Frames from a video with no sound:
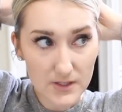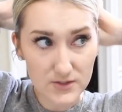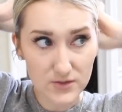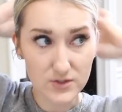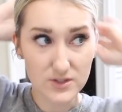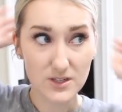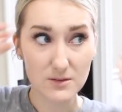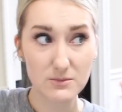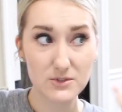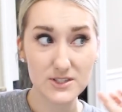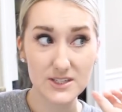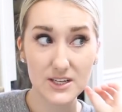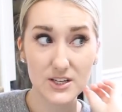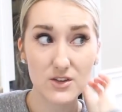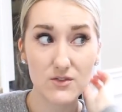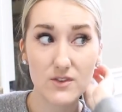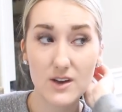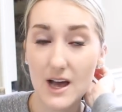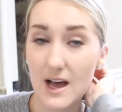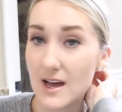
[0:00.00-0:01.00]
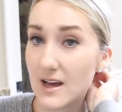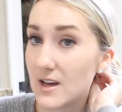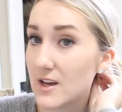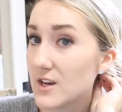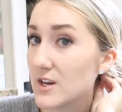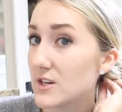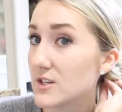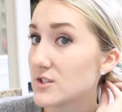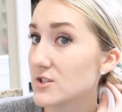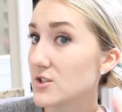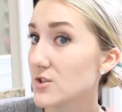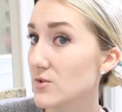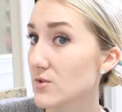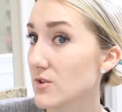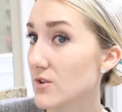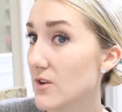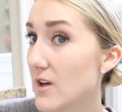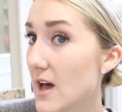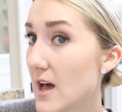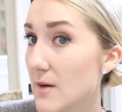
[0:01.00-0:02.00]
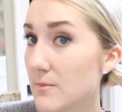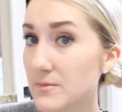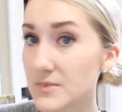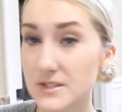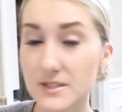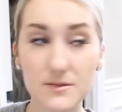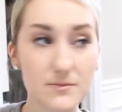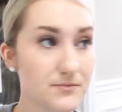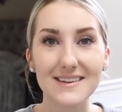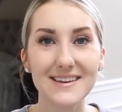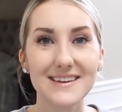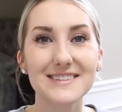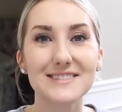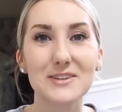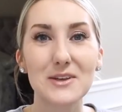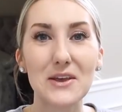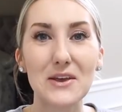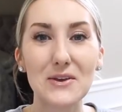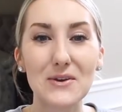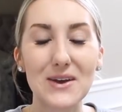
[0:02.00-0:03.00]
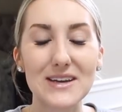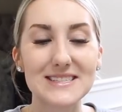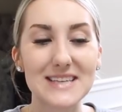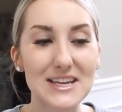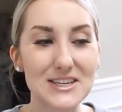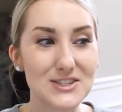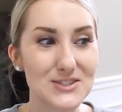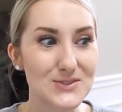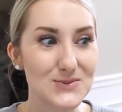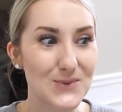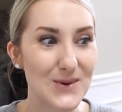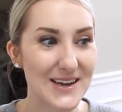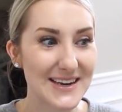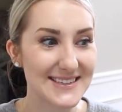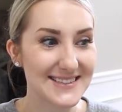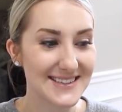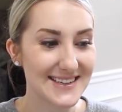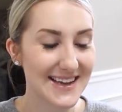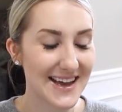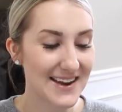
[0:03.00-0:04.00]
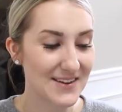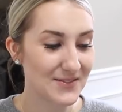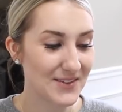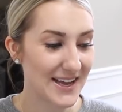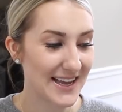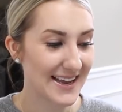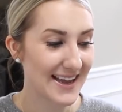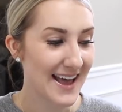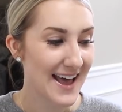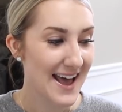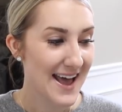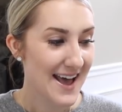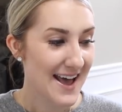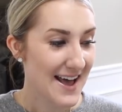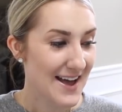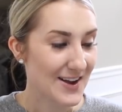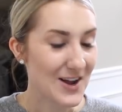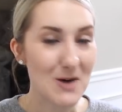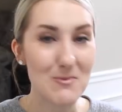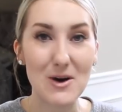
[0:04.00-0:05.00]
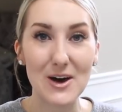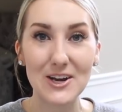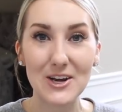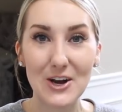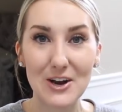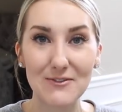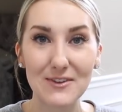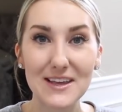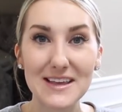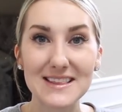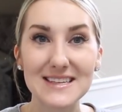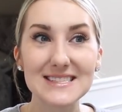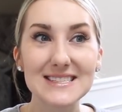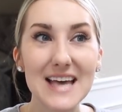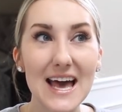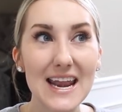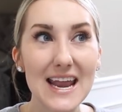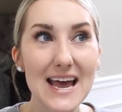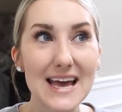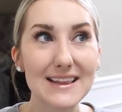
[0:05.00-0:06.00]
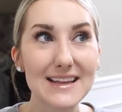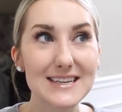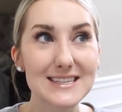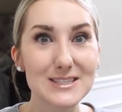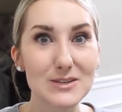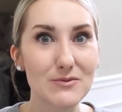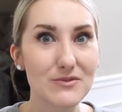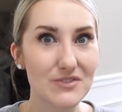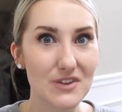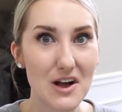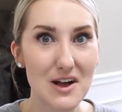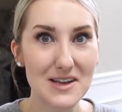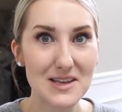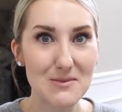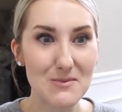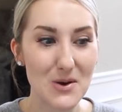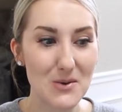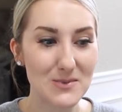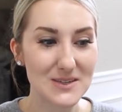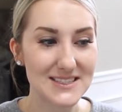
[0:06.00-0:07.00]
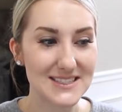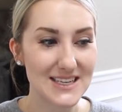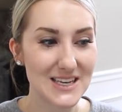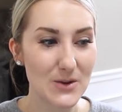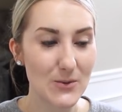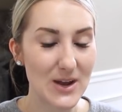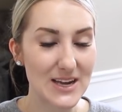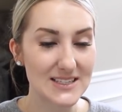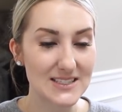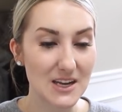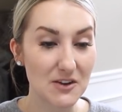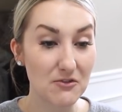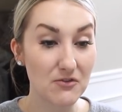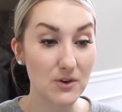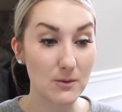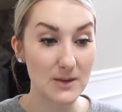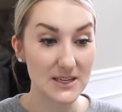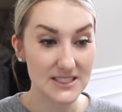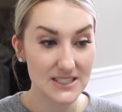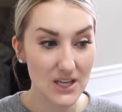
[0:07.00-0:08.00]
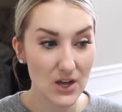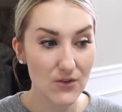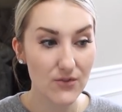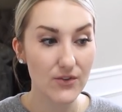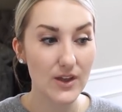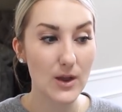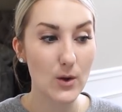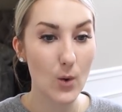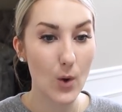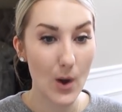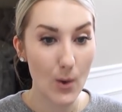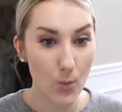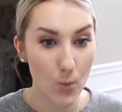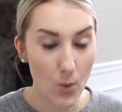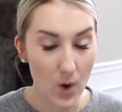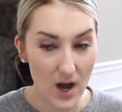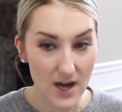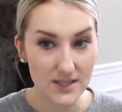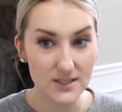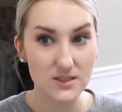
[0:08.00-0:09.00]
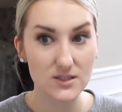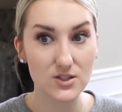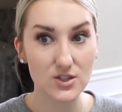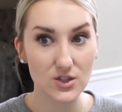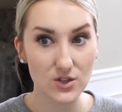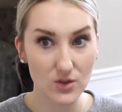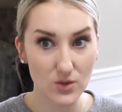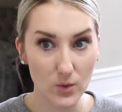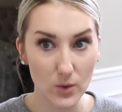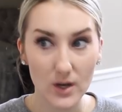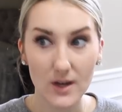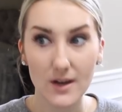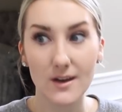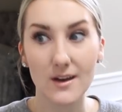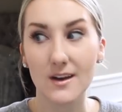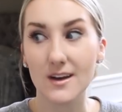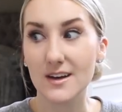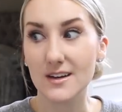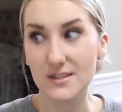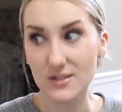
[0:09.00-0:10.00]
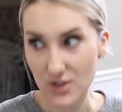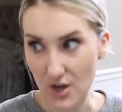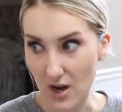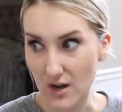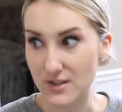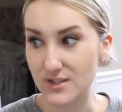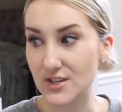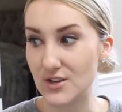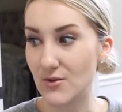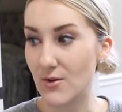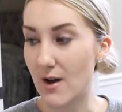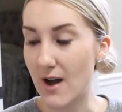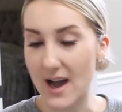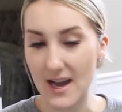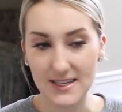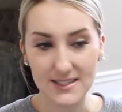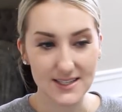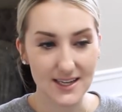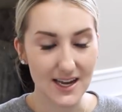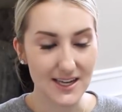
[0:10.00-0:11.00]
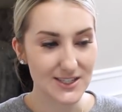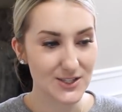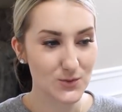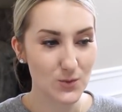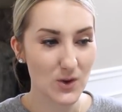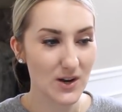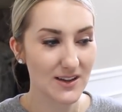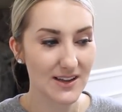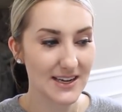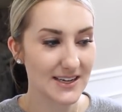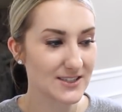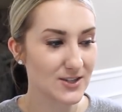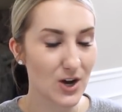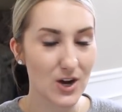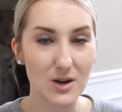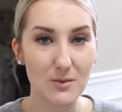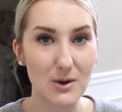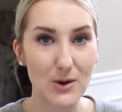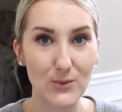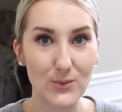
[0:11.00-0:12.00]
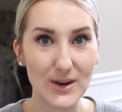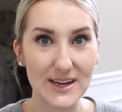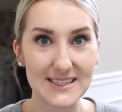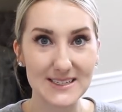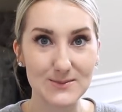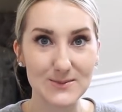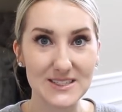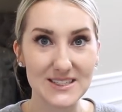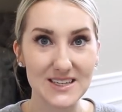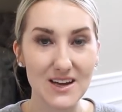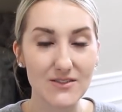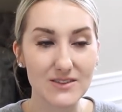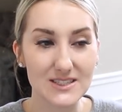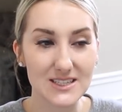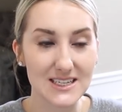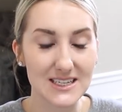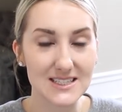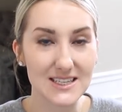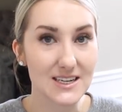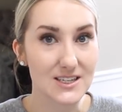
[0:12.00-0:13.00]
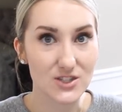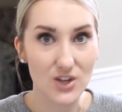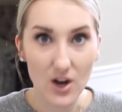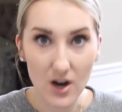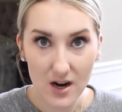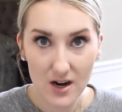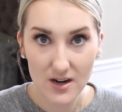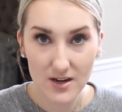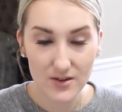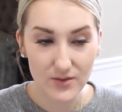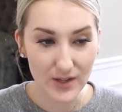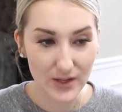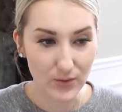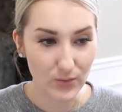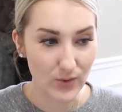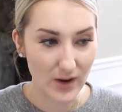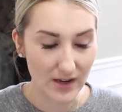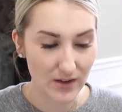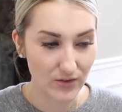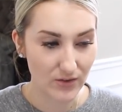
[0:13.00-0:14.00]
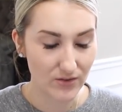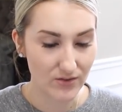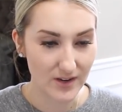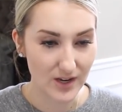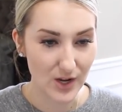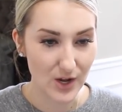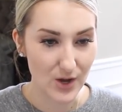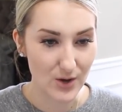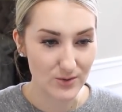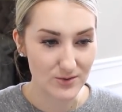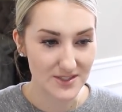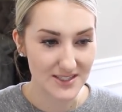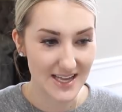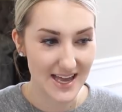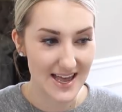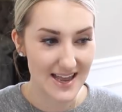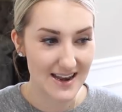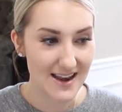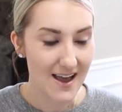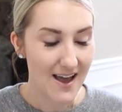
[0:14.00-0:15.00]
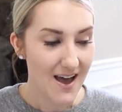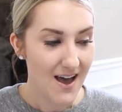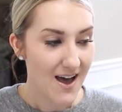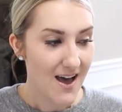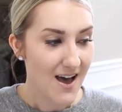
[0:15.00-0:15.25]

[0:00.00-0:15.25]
So it's almost like you've got two little humps. So yeah, you guys, I just wanted to kind of like come on here. I feel like this kind of had like some vloggy moments anyways, and I feel myself like I want to talk to you guys. Like I just want to like talk about random stuff because like I said, it's hard in like regular videos. And